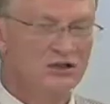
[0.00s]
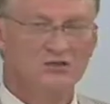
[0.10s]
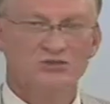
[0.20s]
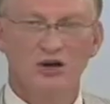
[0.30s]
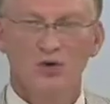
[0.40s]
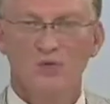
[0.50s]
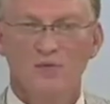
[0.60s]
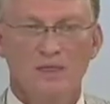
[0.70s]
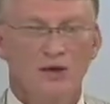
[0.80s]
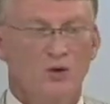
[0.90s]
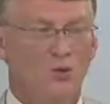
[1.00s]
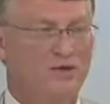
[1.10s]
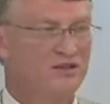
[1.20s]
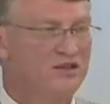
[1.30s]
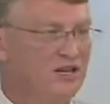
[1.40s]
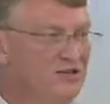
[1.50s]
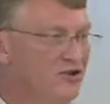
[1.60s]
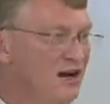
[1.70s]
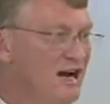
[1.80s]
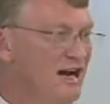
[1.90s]
So what the
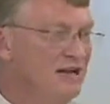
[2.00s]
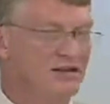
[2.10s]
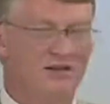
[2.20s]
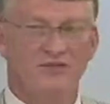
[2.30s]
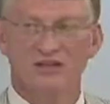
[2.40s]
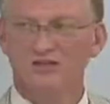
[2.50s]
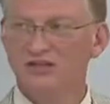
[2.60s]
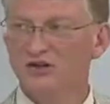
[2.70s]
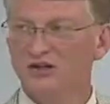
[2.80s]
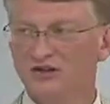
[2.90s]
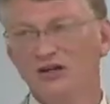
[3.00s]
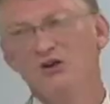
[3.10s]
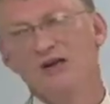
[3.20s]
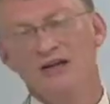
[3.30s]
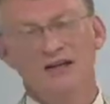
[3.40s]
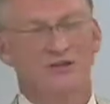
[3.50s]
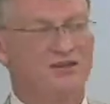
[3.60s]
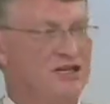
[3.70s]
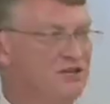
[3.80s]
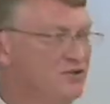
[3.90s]
teacher had this student do, and the
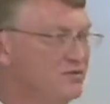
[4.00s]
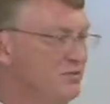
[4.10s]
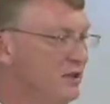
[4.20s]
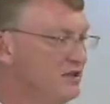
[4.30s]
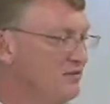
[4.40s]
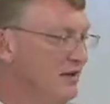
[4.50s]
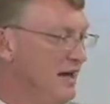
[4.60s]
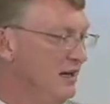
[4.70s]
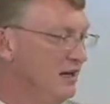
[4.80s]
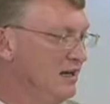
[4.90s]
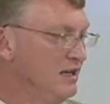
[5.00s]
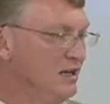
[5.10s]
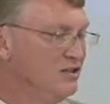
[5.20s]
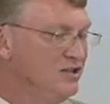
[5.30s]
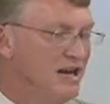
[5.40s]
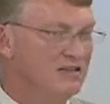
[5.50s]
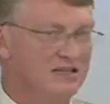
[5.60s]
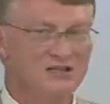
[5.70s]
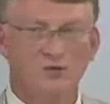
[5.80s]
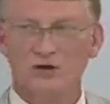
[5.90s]
teachers from Pleasant Valley, she asked
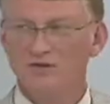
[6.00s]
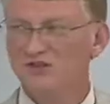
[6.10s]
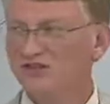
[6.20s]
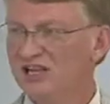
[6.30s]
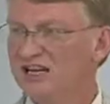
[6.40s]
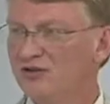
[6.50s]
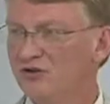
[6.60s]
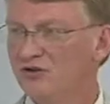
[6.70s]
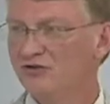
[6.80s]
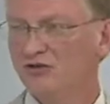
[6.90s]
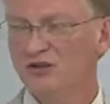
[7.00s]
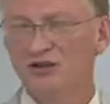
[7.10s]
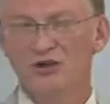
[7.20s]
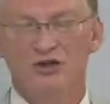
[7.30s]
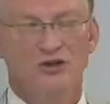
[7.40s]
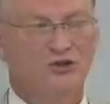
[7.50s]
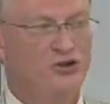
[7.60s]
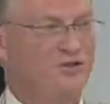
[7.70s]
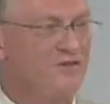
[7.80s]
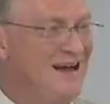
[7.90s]
each one of her seniors
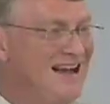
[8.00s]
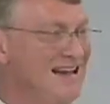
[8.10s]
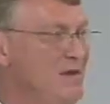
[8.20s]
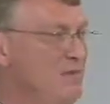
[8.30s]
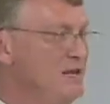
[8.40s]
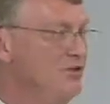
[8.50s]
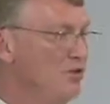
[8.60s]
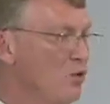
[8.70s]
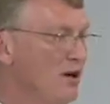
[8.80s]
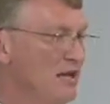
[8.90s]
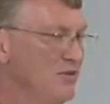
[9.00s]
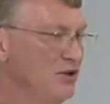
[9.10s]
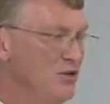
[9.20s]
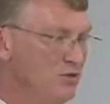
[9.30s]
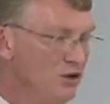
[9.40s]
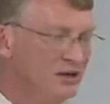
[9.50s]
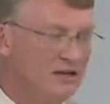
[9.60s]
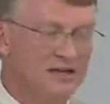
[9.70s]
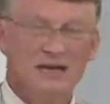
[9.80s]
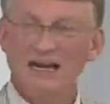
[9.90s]
to find a mentor in the
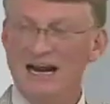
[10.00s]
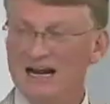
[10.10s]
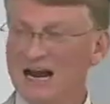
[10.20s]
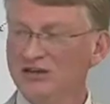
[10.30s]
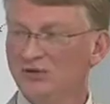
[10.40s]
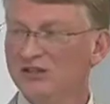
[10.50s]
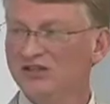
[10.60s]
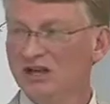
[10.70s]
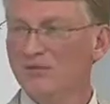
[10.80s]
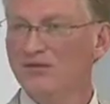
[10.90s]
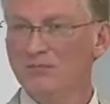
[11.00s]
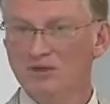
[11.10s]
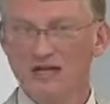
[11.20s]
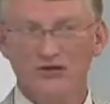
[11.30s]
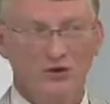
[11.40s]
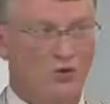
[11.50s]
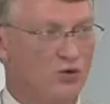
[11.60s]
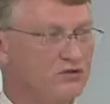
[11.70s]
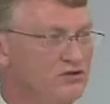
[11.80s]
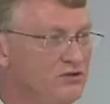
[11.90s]
community, and actually some of the
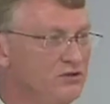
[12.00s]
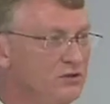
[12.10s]
mentors